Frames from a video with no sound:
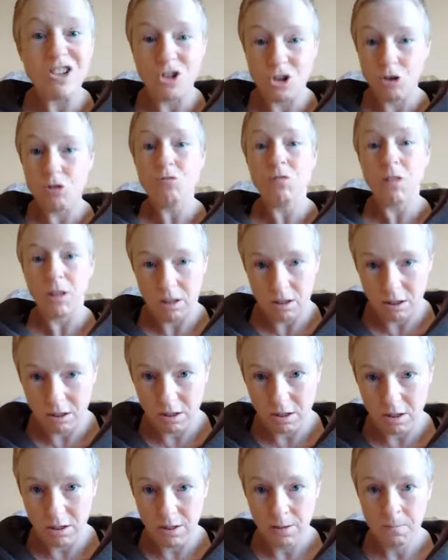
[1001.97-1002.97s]
do
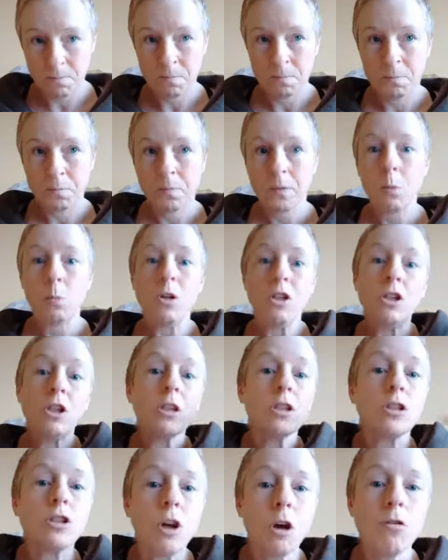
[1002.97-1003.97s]
this. We
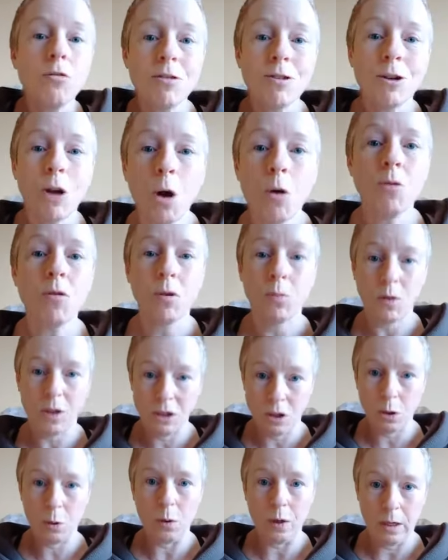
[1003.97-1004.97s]
just don't know that we're
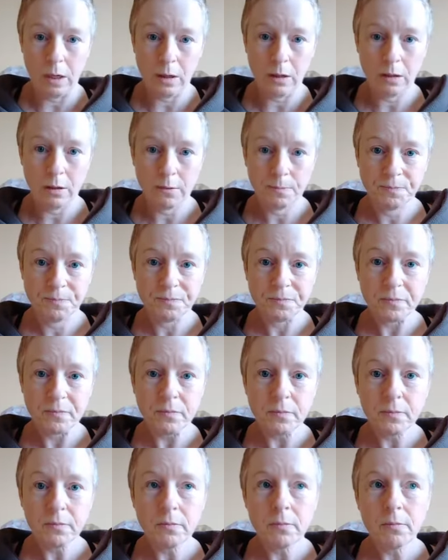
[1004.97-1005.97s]
doing it.
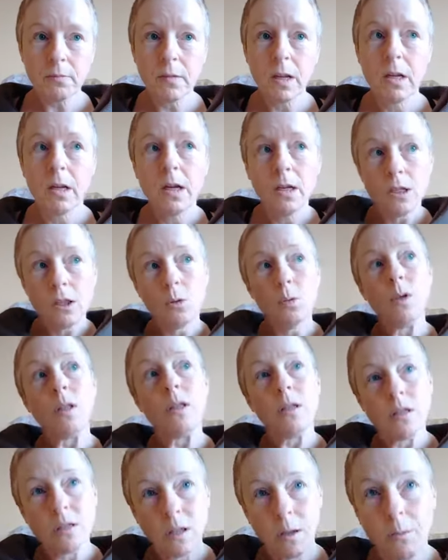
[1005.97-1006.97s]
So when
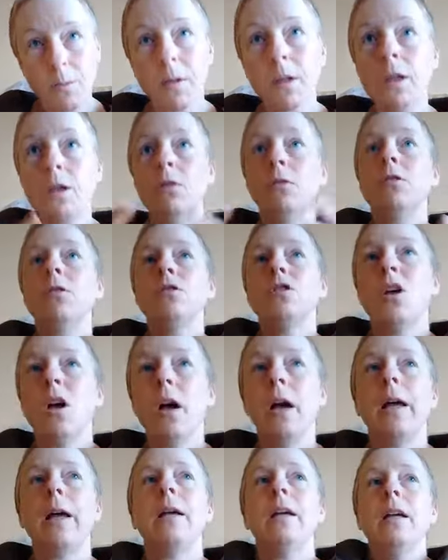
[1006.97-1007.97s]
there's something you
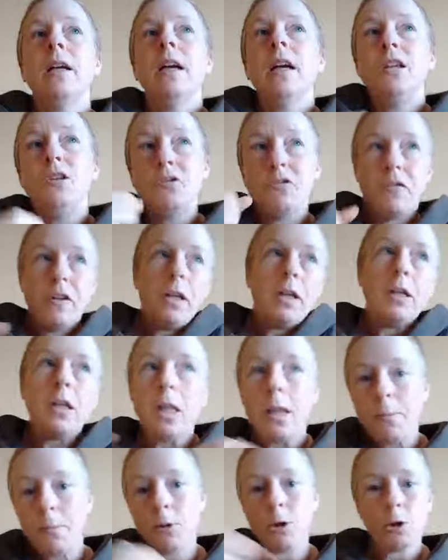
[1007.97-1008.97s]
desire and you're feeling
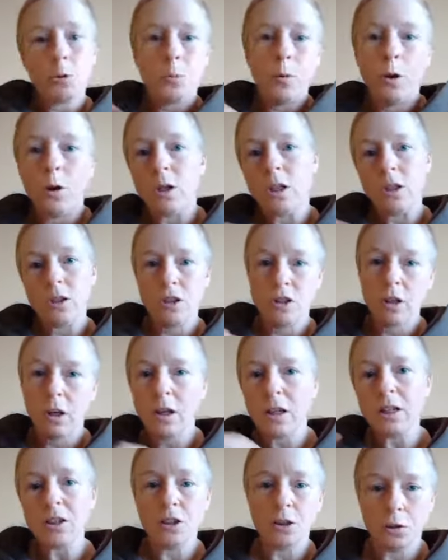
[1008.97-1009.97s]
that push-pull
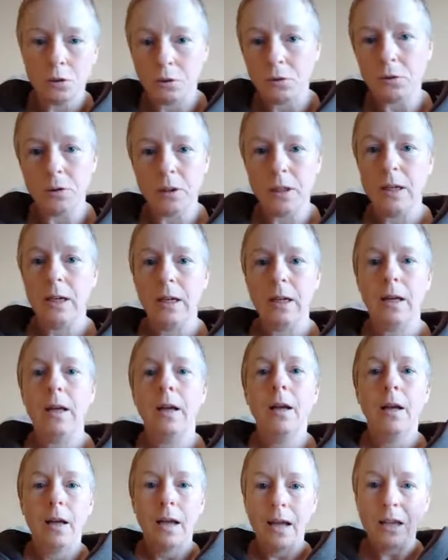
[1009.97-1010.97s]
inside you
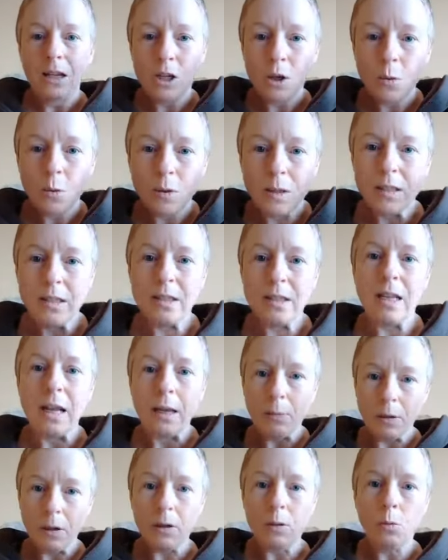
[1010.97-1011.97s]
and you
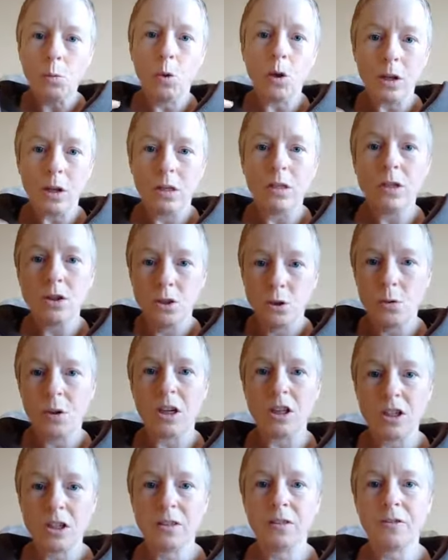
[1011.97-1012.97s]
examine what it is you're
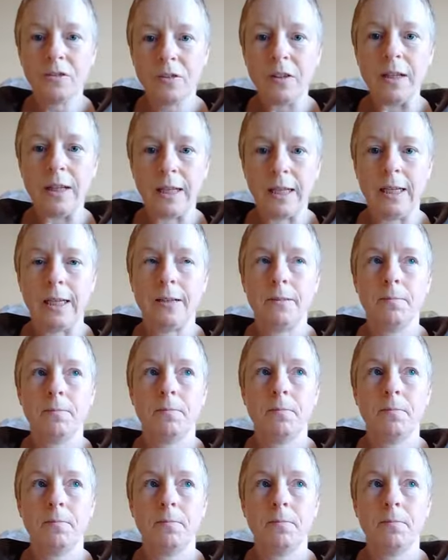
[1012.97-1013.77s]
actually feeling,